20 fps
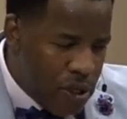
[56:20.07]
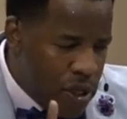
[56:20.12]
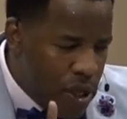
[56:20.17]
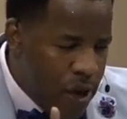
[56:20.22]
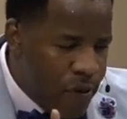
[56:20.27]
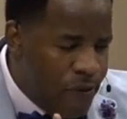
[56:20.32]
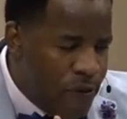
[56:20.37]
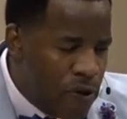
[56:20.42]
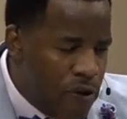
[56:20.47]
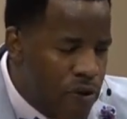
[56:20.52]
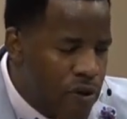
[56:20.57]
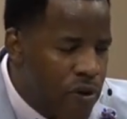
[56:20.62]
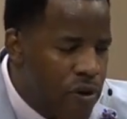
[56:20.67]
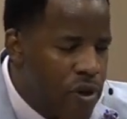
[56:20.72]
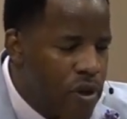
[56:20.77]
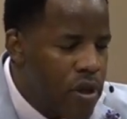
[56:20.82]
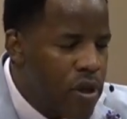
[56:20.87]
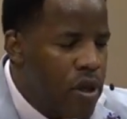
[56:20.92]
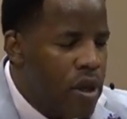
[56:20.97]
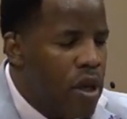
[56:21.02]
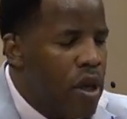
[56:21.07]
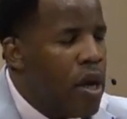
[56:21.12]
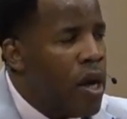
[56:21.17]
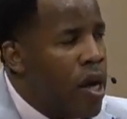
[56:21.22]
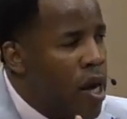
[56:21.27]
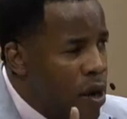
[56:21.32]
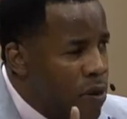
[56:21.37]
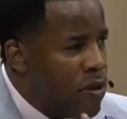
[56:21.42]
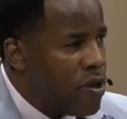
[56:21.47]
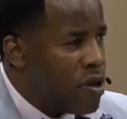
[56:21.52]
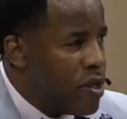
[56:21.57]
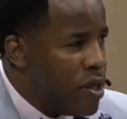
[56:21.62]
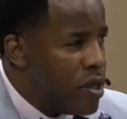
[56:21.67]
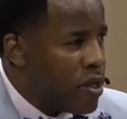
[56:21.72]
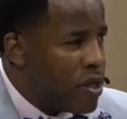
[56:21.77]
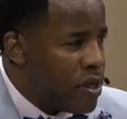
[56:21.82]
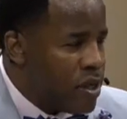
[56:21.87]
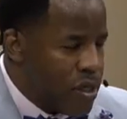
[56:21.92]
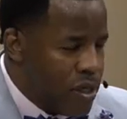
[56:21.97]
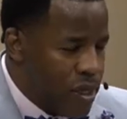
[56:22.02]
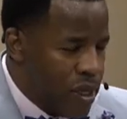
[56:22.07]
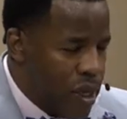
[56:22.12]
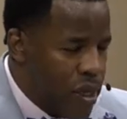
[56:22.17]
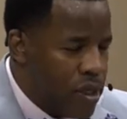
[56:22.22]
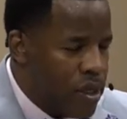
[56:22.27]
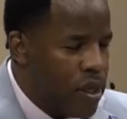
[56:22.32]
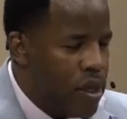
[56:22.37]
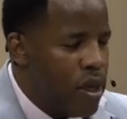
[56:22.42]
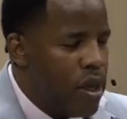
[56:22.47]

Love you. Hear what Jesus is saying.